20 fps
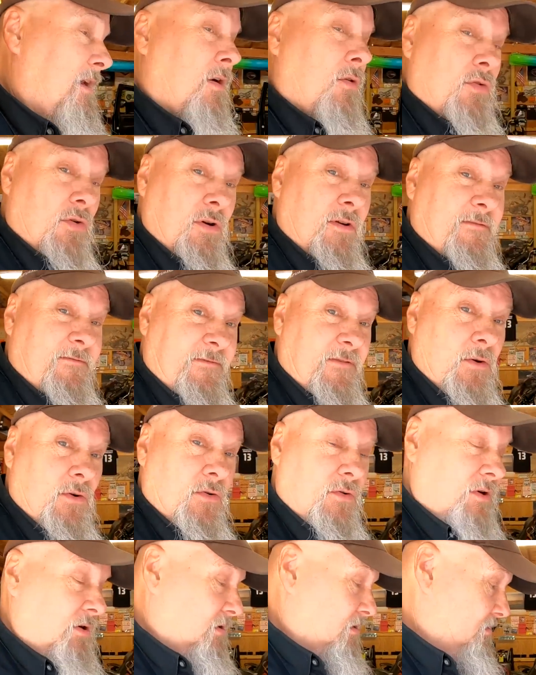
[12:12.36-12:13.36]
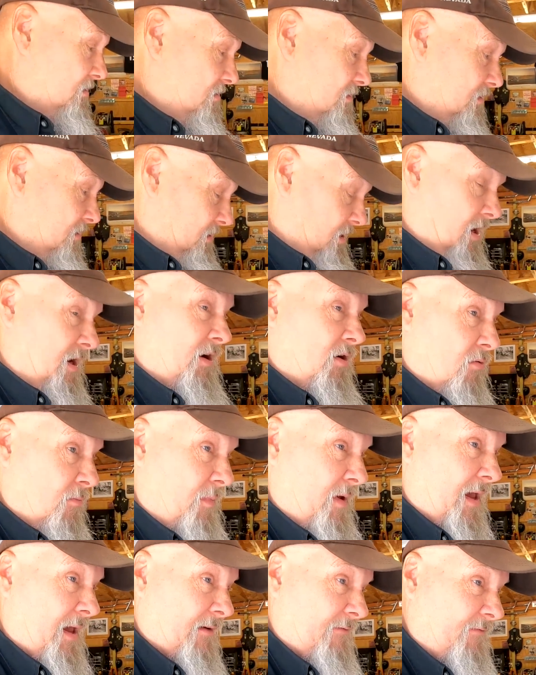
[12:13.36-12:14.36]
know good food, and I know
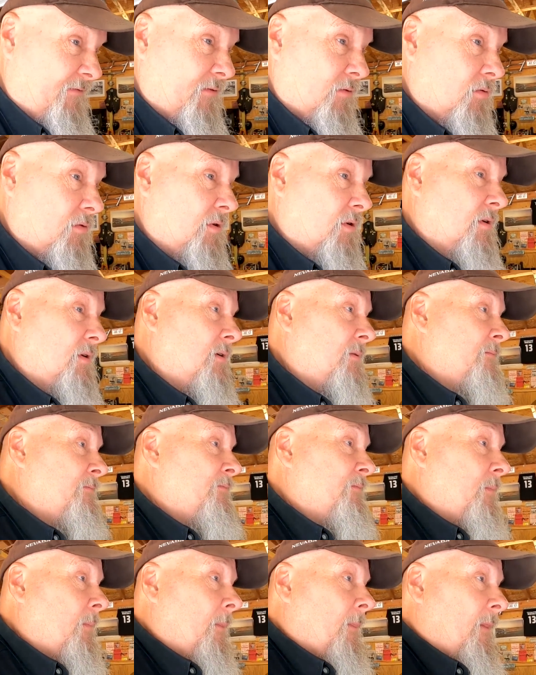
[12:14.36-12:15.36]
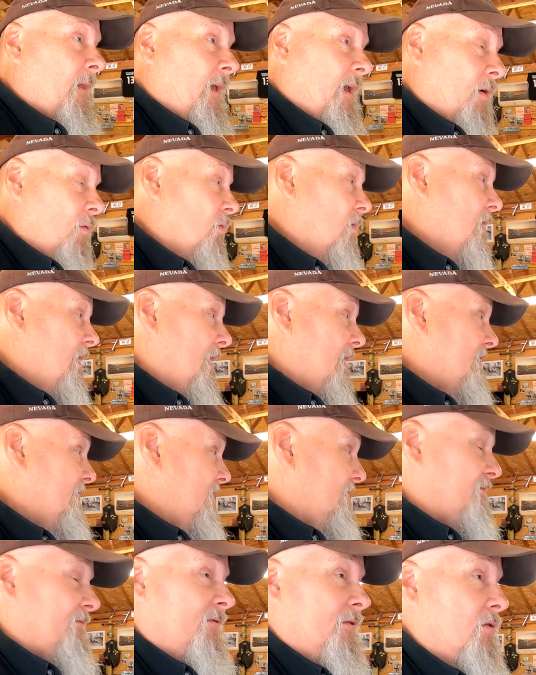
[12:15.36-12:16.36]
bad food. And when I
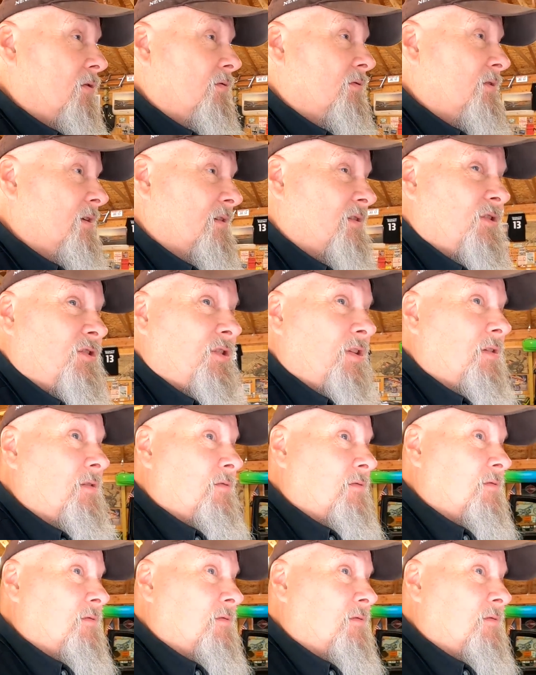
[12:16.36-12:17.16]
get food that's